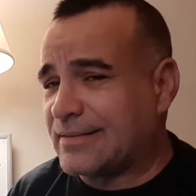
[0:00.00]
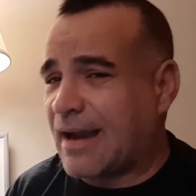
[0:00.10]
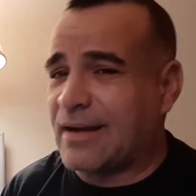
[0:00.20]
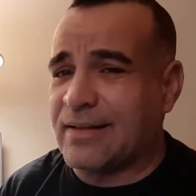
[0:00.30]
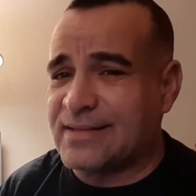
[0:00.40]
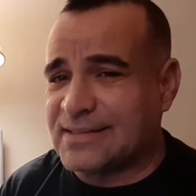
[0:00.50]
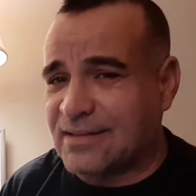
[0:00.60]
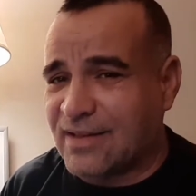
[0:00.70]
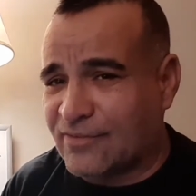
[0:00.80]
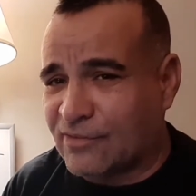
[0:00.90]
Tired of these
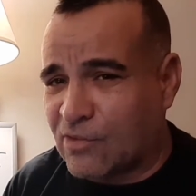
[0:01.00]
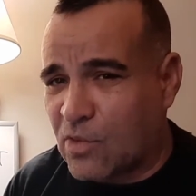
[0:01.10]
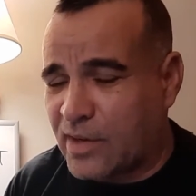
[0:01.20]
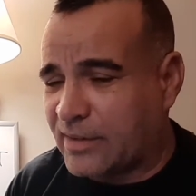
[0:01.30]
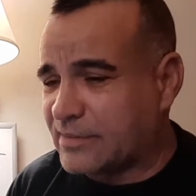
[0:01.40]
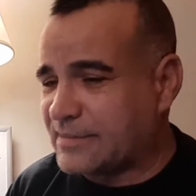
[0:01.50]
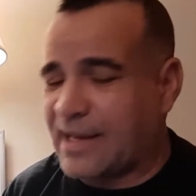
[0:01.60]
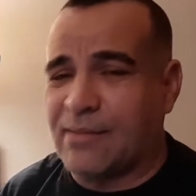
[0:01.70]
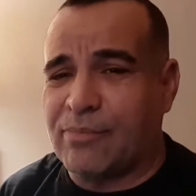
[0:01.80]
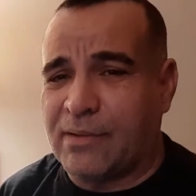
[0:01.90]
clever lawyers
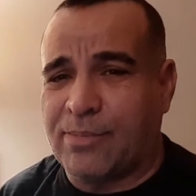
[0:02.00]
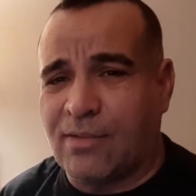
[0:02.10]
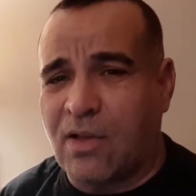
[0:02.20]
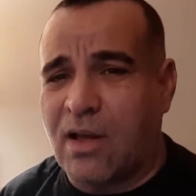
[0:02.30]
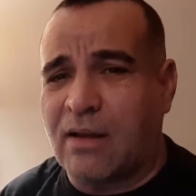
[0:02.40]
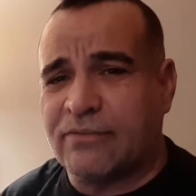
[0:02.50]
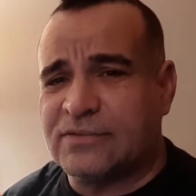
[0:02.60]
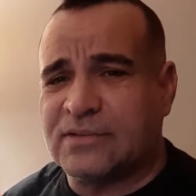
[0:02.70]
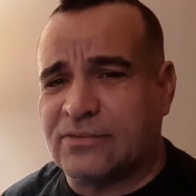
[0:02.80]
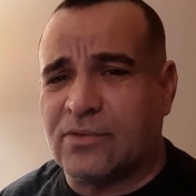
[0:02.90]
getting people off.
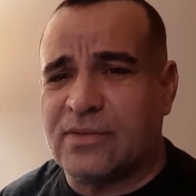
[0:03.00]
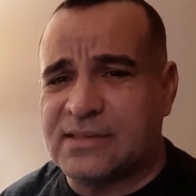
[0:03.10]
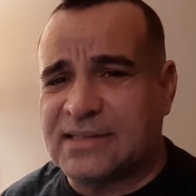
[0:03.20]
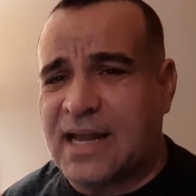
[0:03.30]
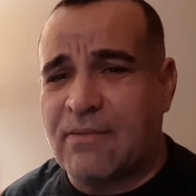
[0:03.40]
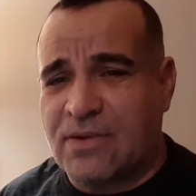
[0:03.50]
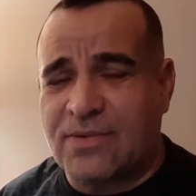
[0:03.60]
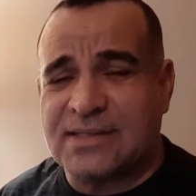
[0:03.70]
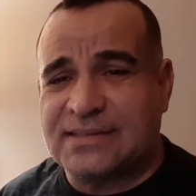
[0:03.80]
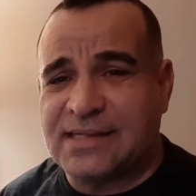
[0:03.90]
Screw this guy. We
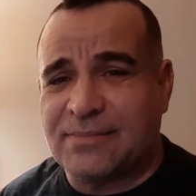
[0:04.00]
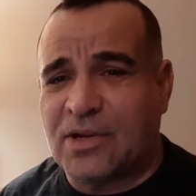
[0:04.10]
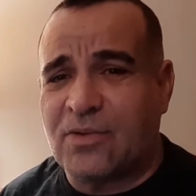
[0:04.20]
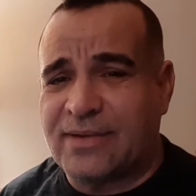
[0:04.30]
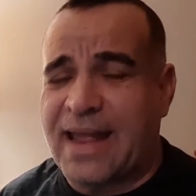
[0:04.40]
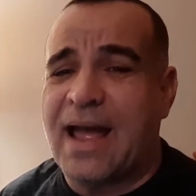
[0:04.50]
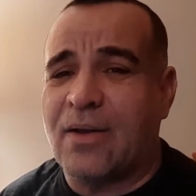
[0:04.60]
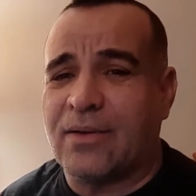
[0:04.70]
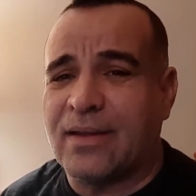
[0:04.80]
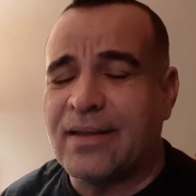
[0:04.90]
want to see him go
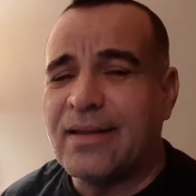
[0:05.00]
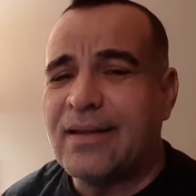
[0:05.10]
down.